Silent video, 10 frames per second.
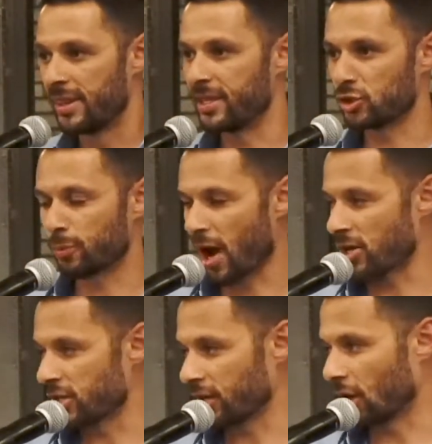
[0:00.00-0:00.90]
This
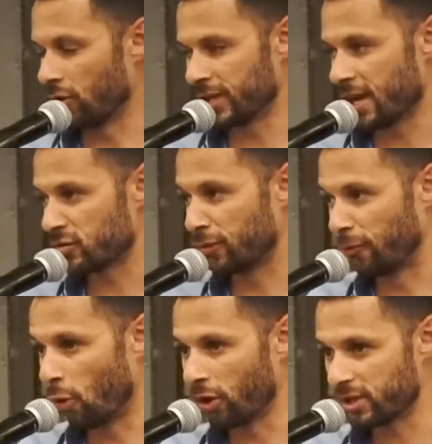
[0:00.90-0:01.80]
project only has
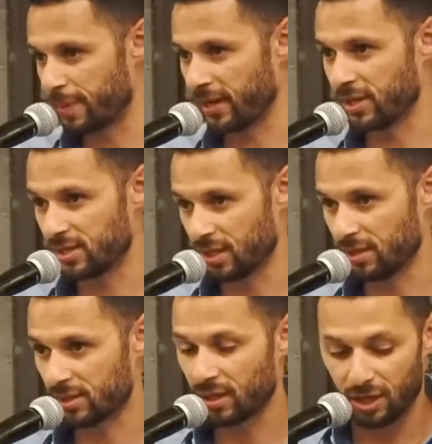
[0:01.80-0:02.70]
4
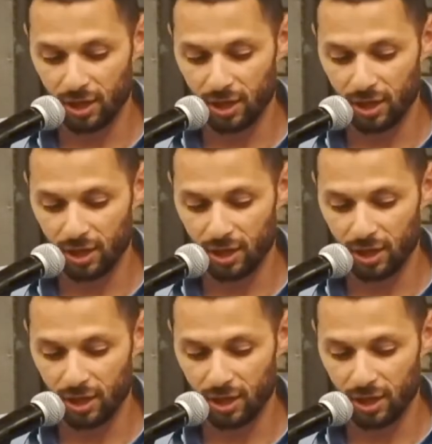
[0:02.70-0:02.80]
dependencies.